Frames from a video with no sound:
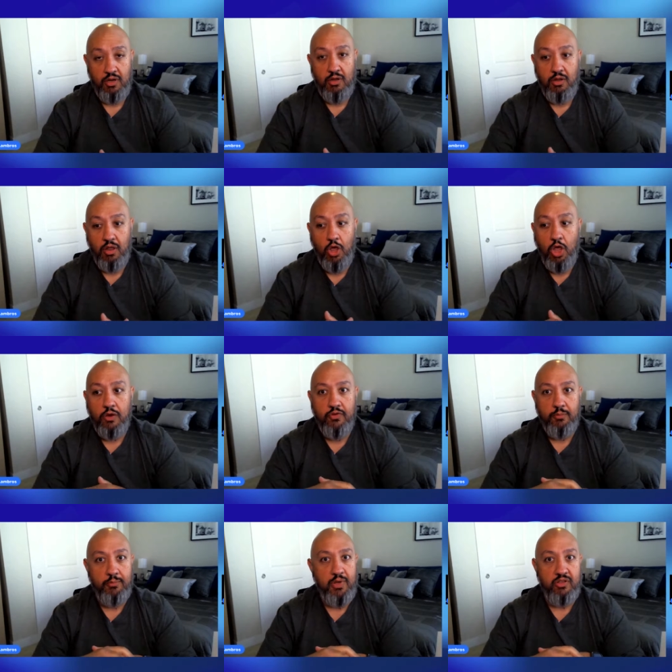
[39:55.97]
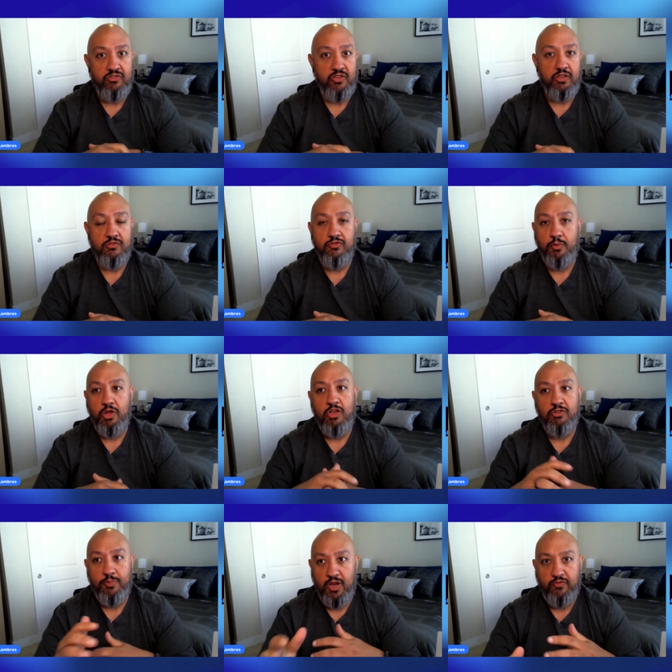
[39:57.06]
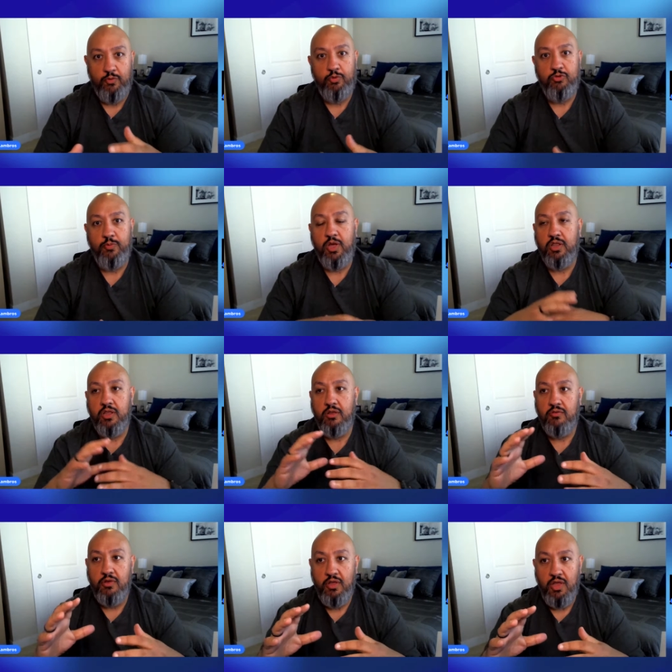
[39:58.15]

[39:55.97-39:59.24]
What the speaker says: All of it made sense from a cost benefit perspective,